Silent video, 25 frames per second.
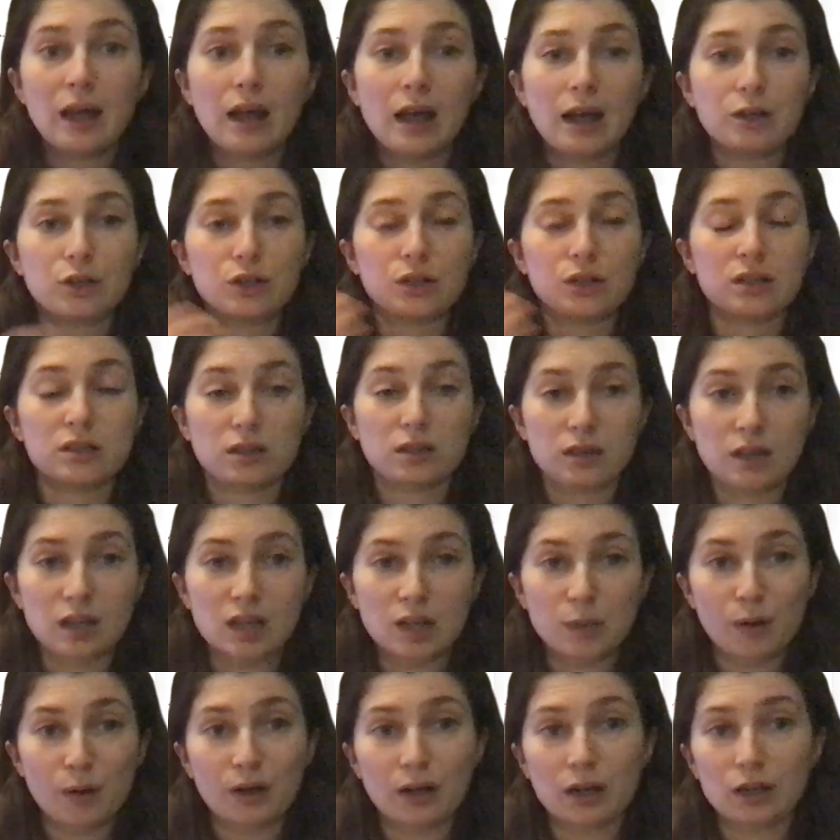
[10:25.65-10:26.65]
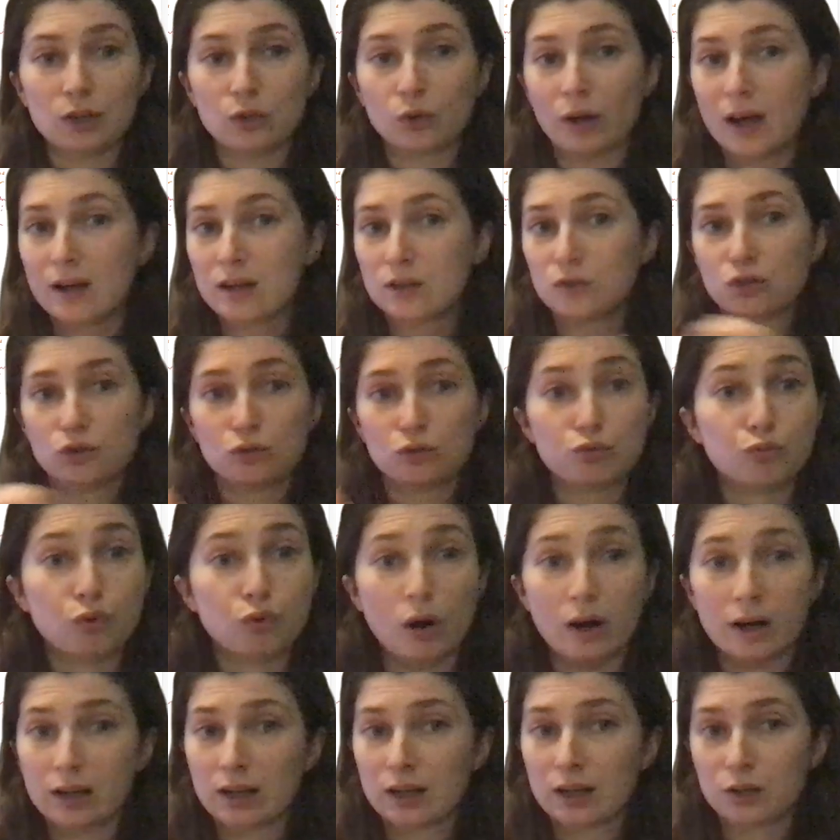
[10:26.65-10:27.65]
You need to think about it in your head and just
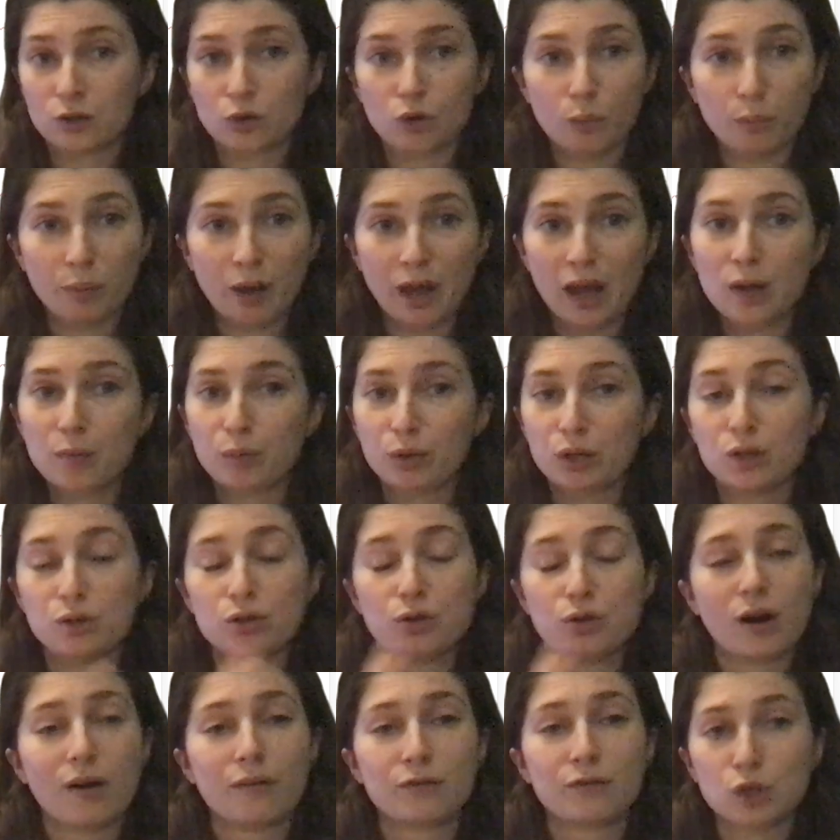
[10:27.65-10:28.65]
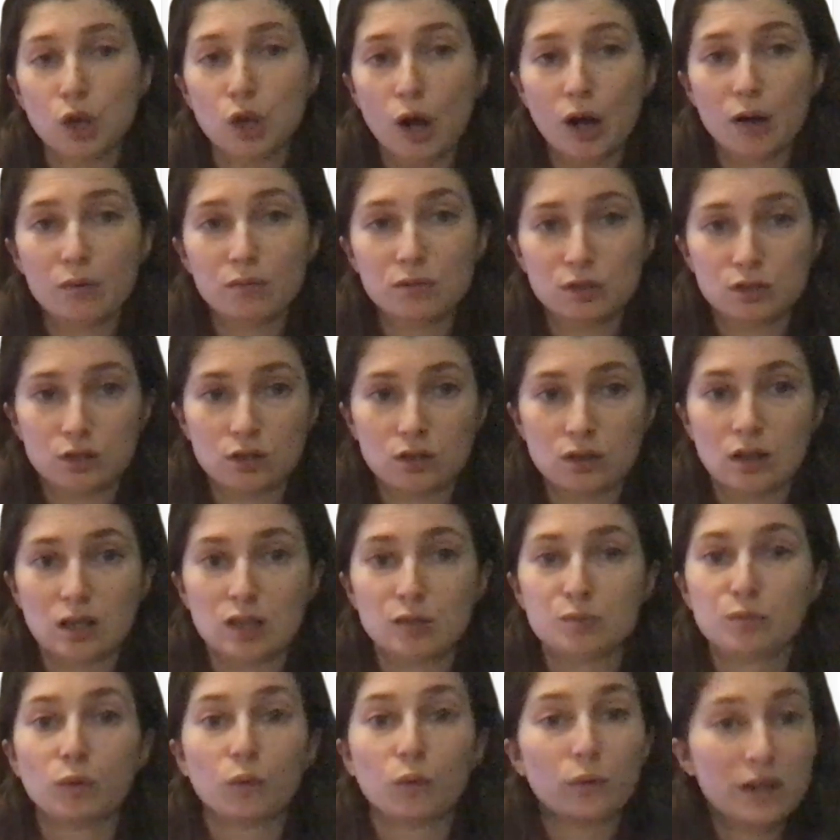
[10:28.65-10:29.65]
write in your paper. You don't have time to do this,
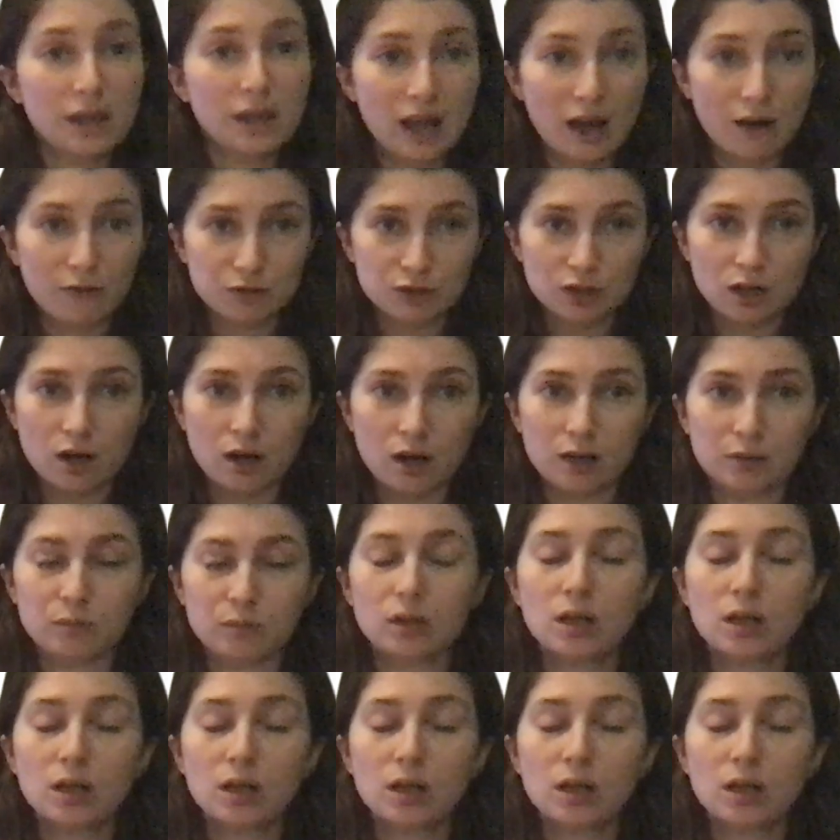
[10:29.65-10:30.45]
but we have time.